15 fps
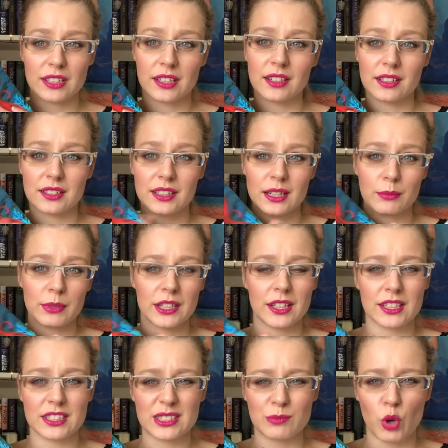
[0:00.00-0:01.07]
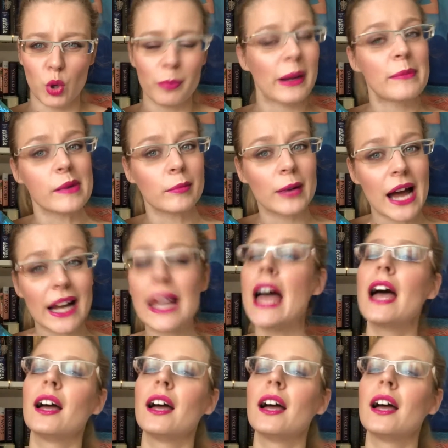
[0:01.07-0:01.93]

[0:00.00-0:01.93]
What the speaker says: and it's gonna be this small paperback.